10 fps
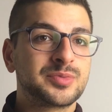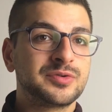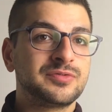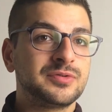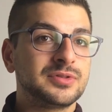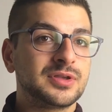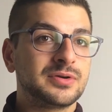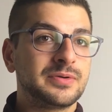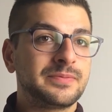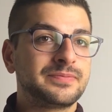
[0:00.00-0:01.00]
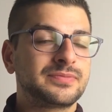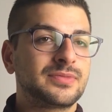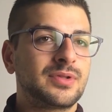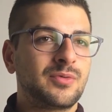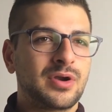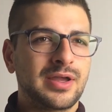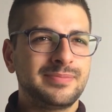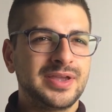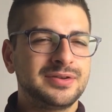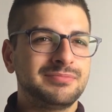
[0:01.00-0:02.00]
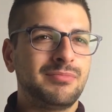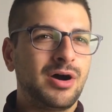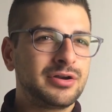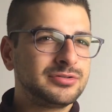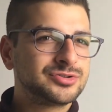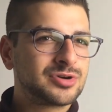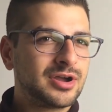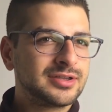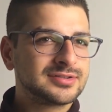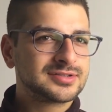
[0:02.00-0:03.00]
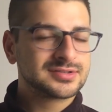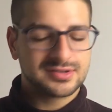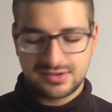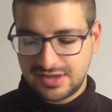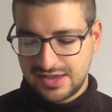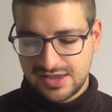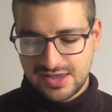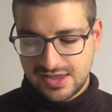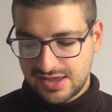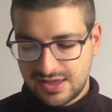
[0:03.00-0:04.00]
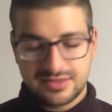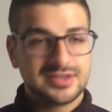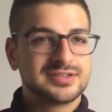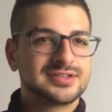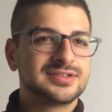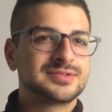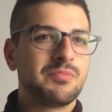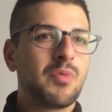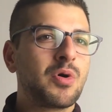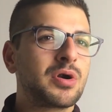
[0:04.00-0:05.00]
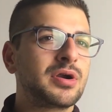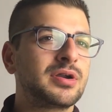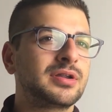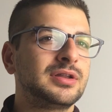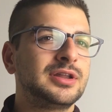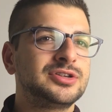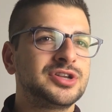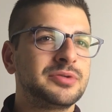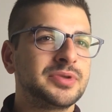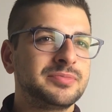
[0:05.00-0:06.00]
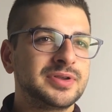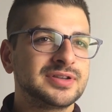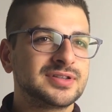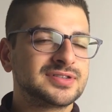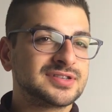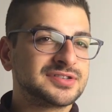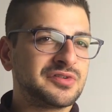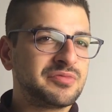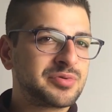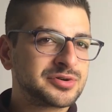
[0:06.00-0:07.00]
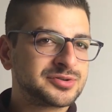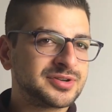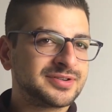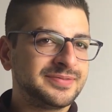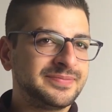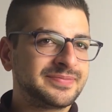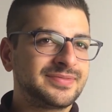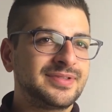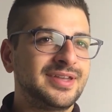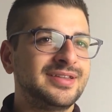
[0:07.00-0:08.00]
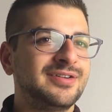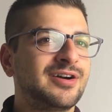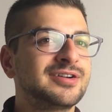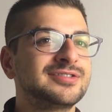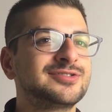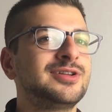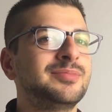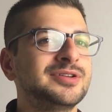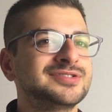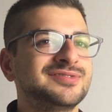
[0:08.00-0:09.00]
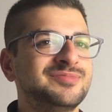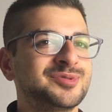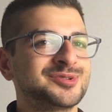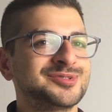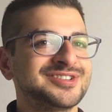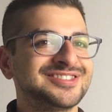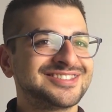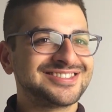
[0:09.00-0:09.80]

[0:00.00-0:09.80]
portfolio, where I made model drawings, this is more legitimate because it's a self-portrait, and art is all about self-portraits.